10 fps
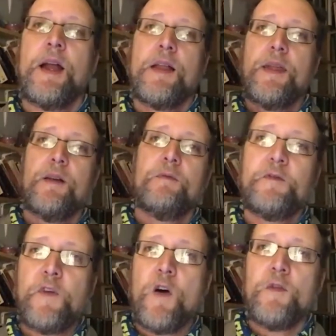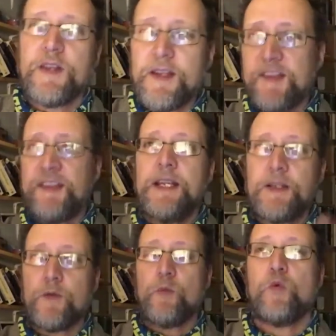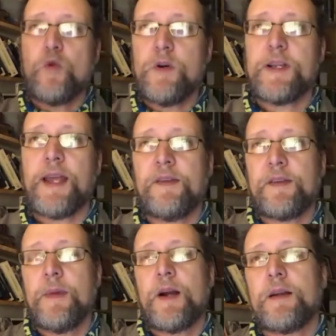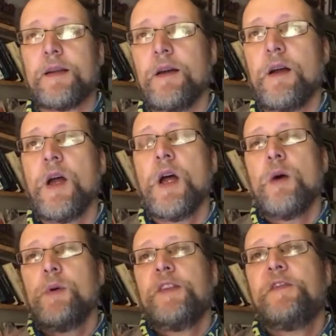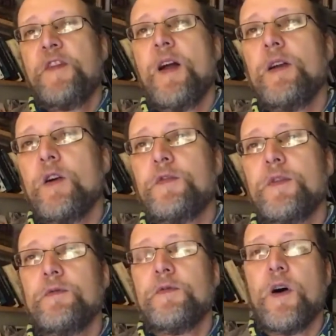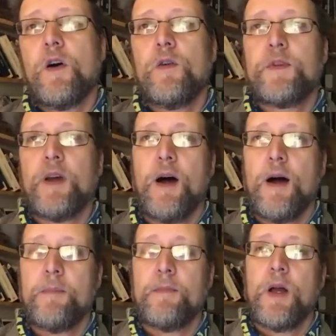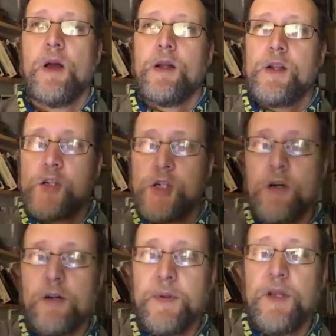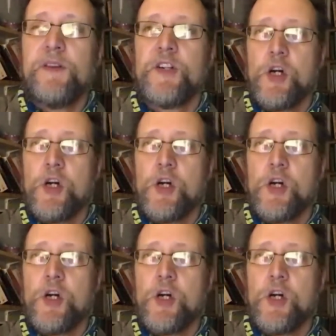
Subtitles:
They're involved in a secret war against America, which is very often involved child abuse, child